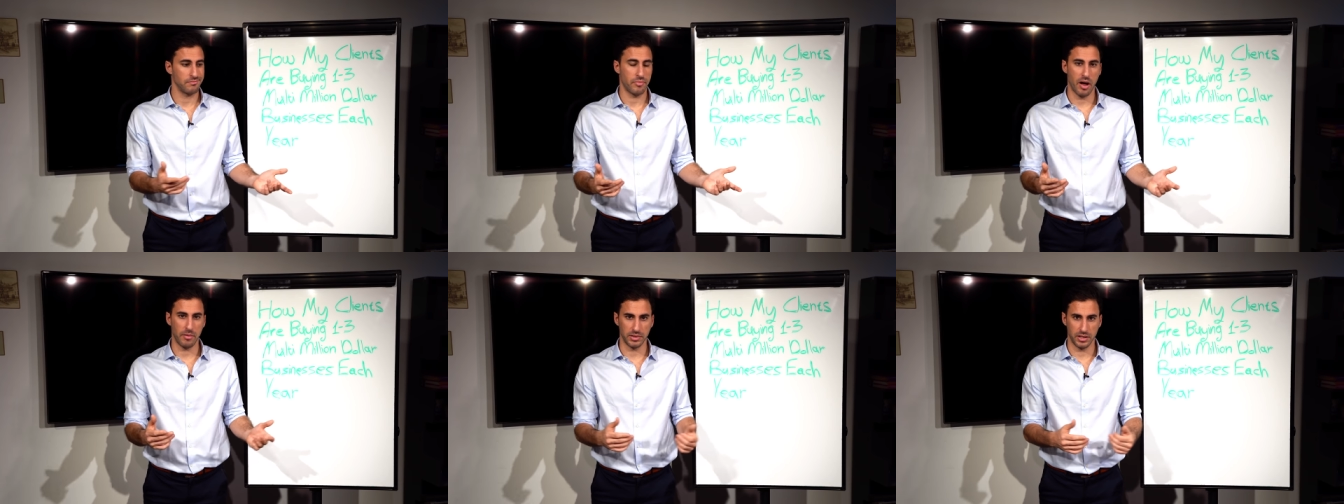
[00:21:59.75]

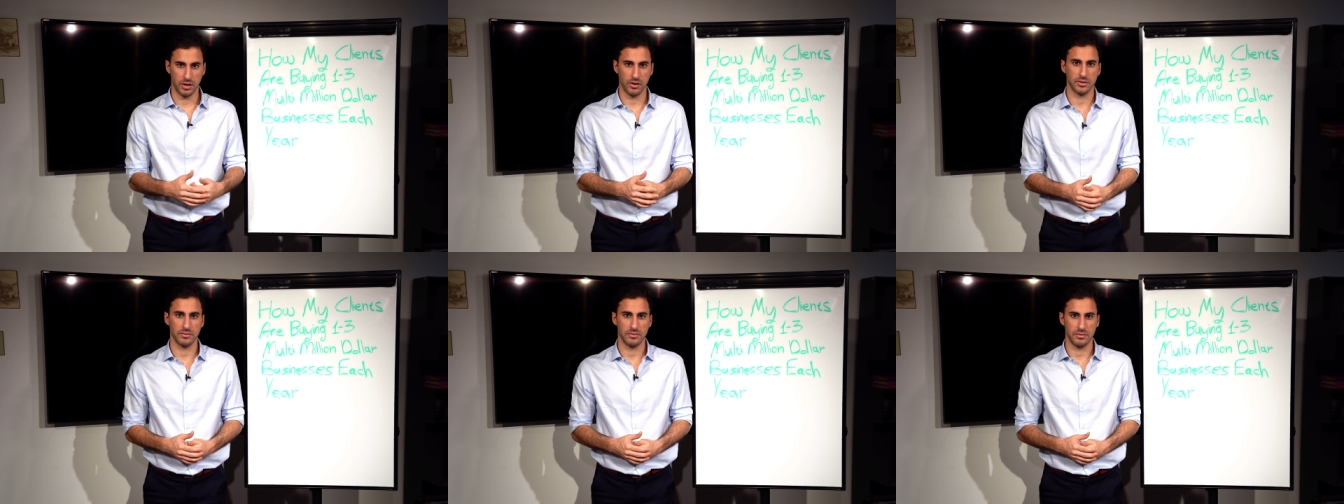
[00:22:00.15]
Probably
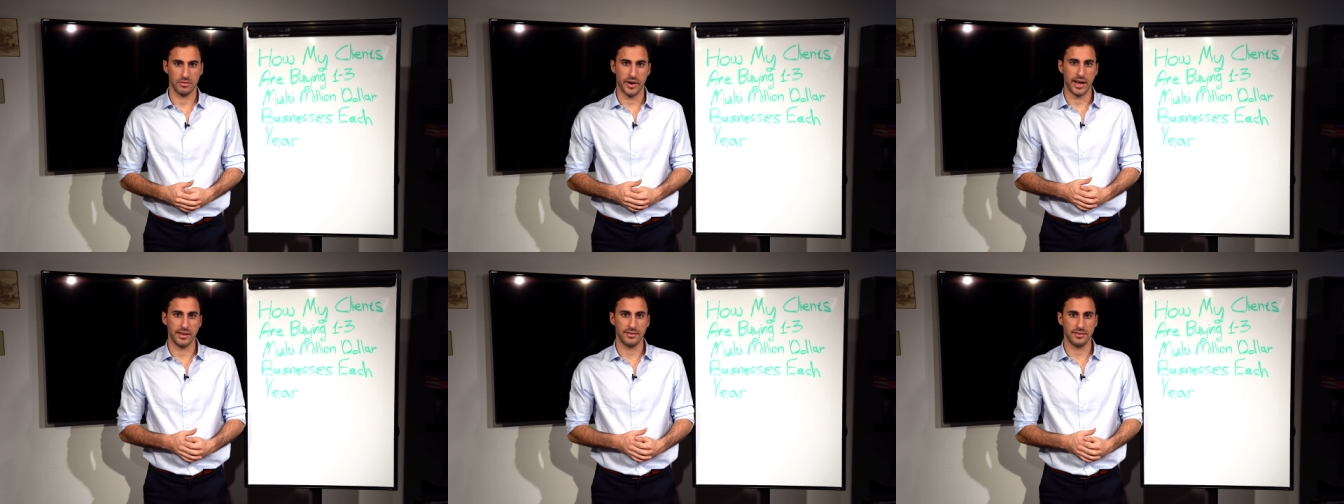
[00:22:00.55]
not,
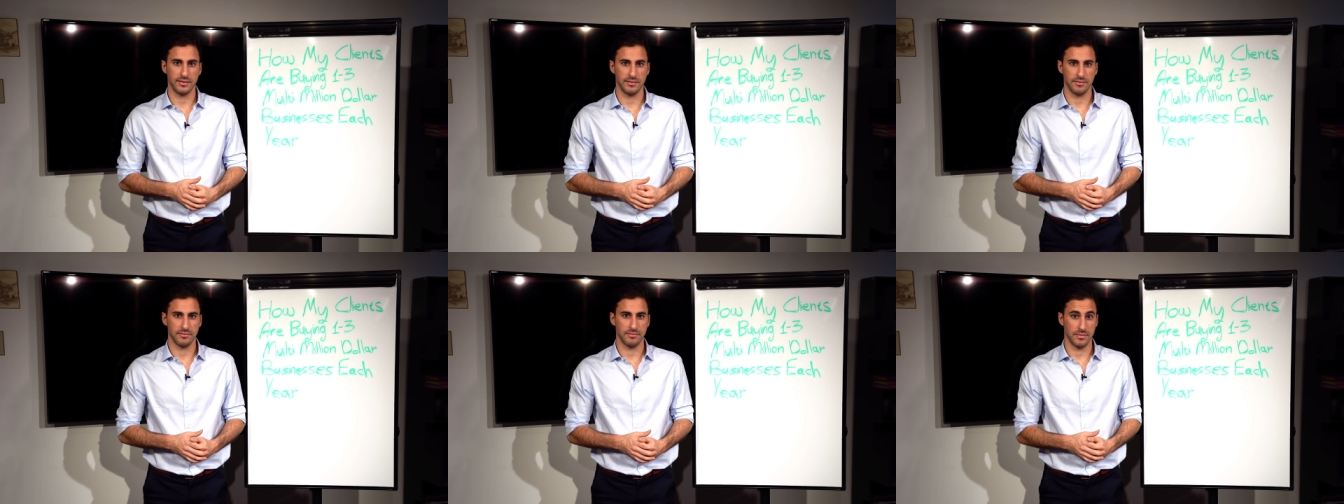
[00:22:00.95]
right?
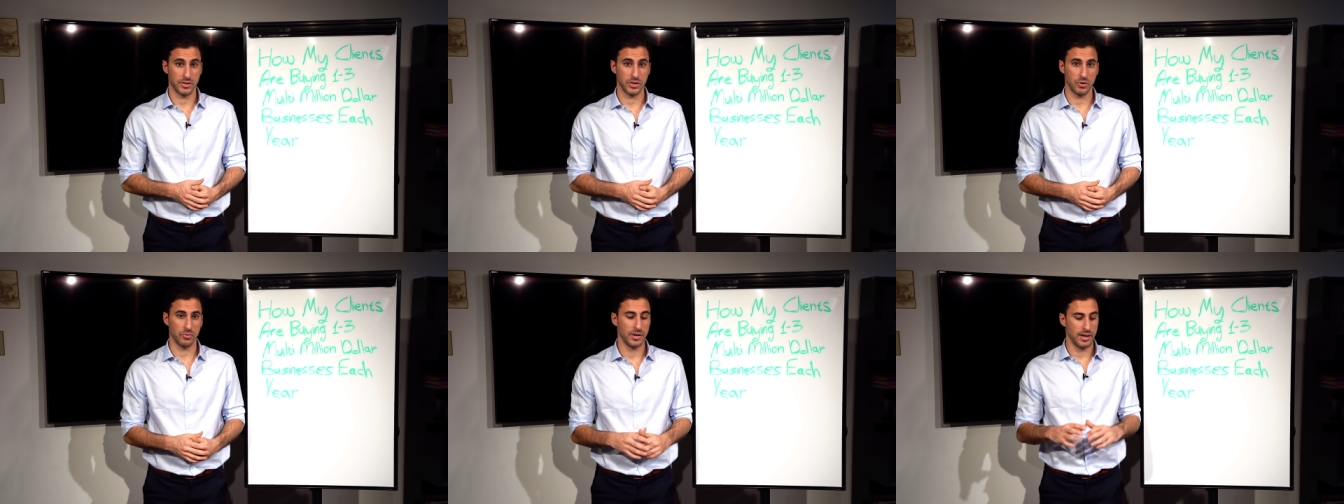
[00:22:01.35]

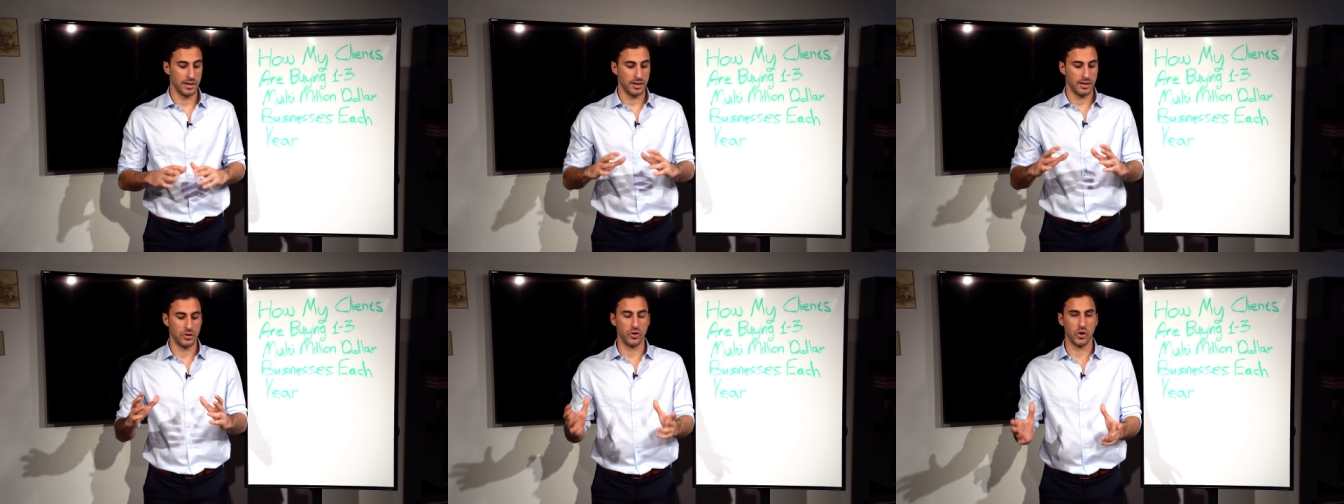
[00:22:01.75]
So
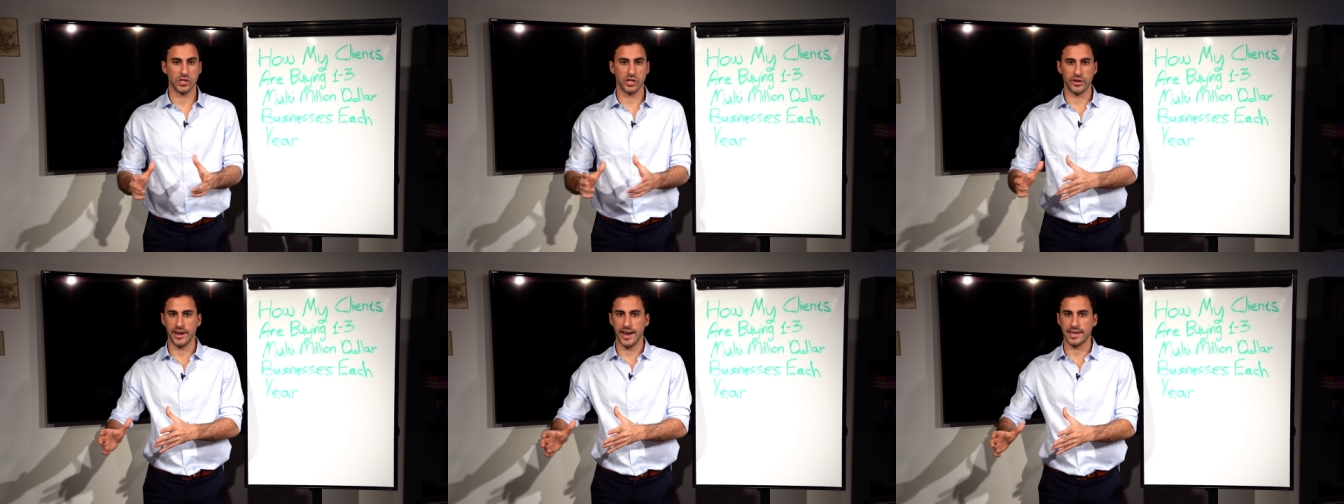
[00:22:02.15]

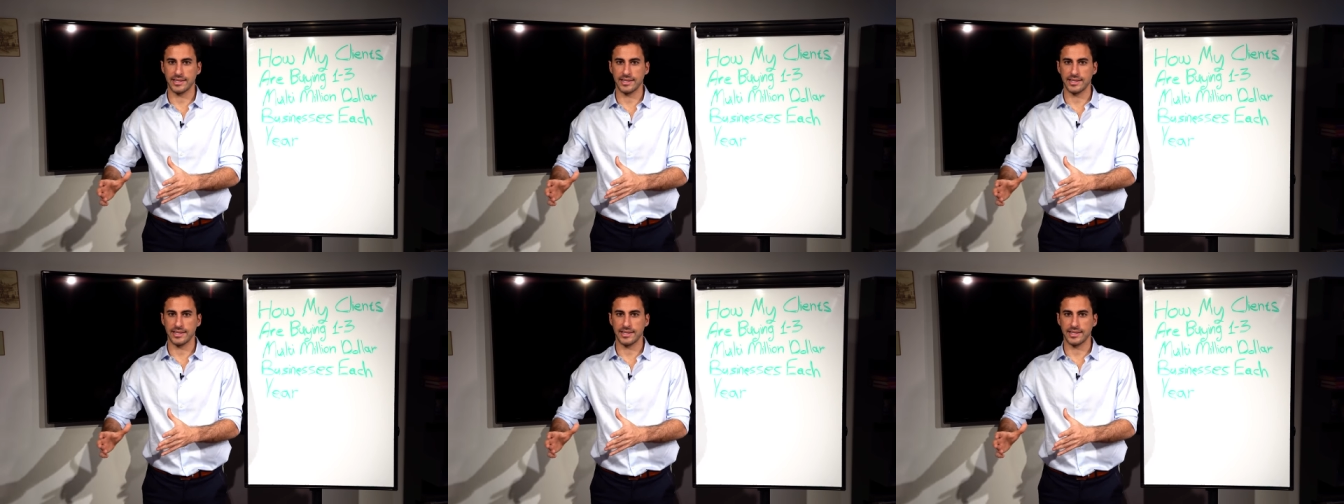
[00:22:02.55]
those are the